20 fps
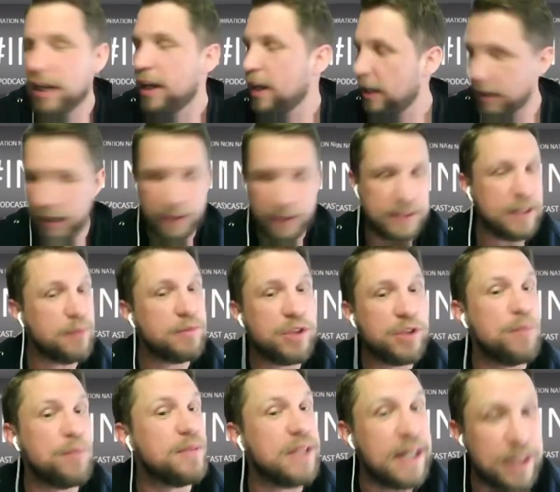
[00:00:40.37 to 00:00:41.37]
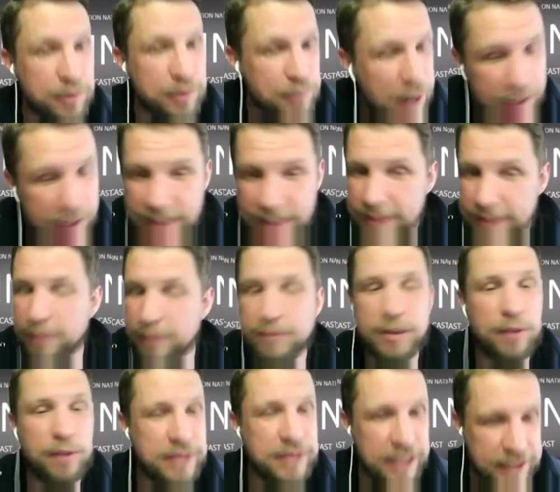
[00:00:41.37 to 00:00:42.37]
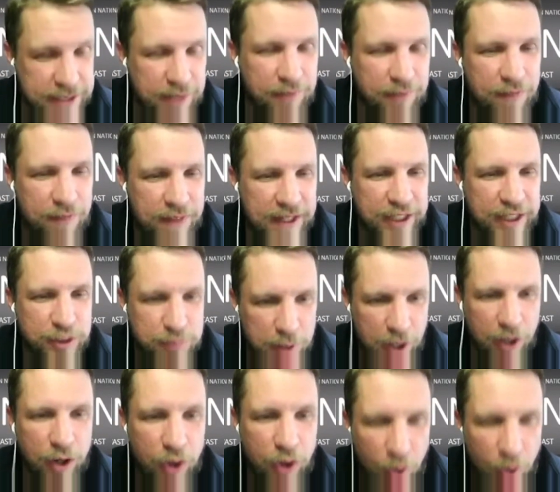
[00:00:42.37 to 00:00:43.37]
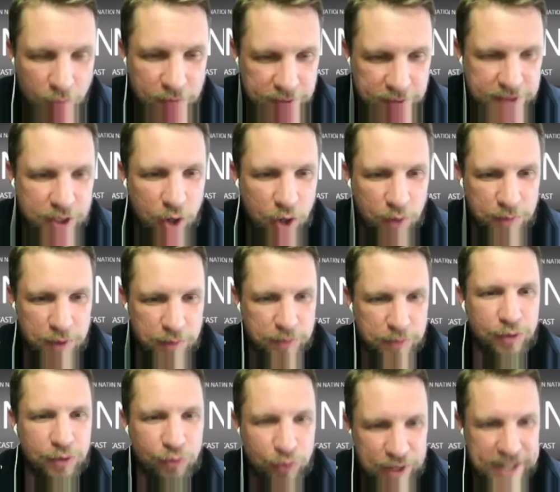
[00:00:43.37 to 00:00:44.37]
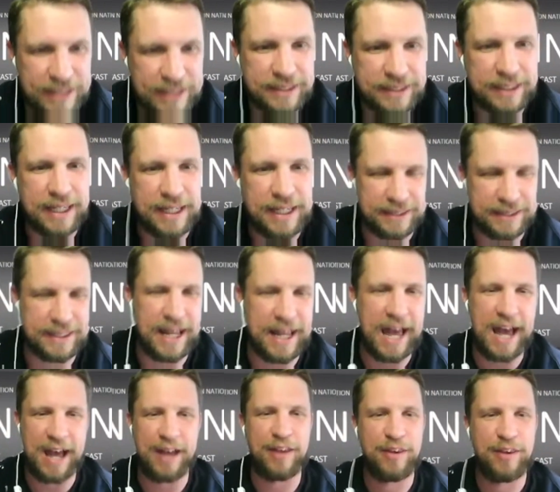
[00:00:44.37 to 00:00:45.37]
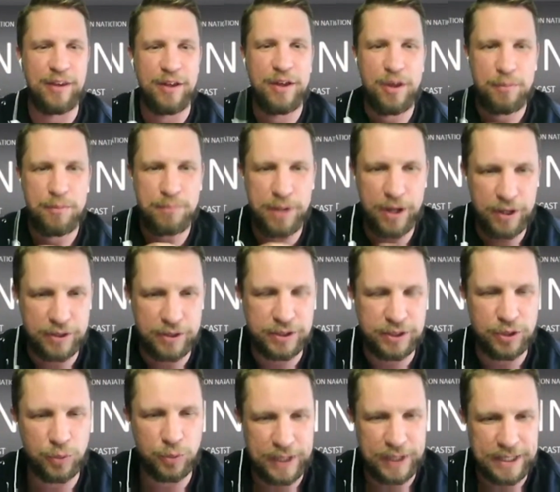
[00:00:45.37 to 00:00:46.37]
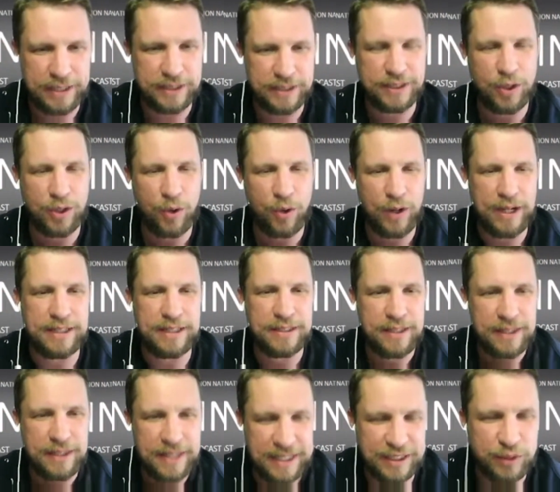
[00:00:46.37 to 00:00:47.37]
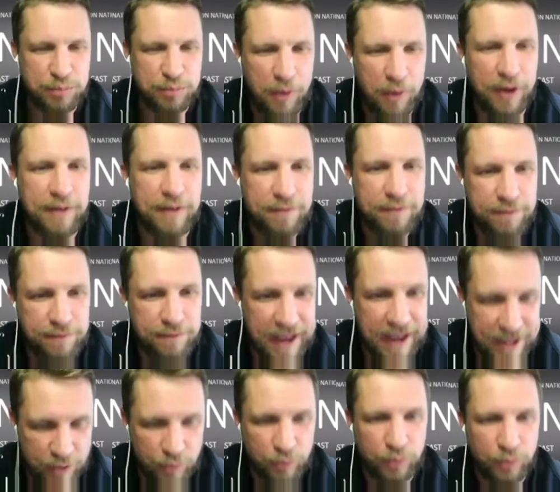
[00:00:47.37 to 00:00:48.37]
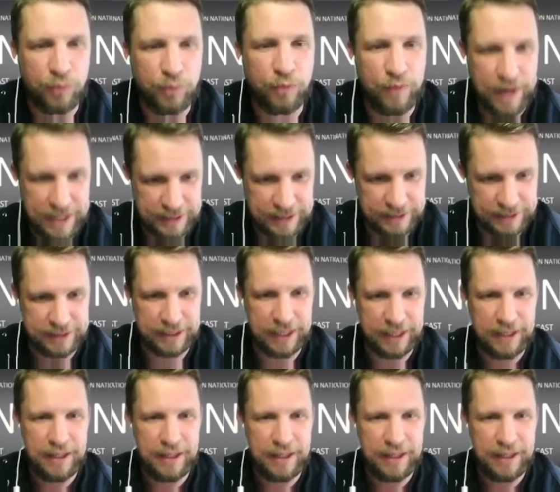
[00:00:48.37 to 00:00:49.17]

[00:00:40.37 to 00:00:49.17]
you know, sometimes it is money, sometimes it is other things, but a lot of the time the risk is that personal inside this might fail risk.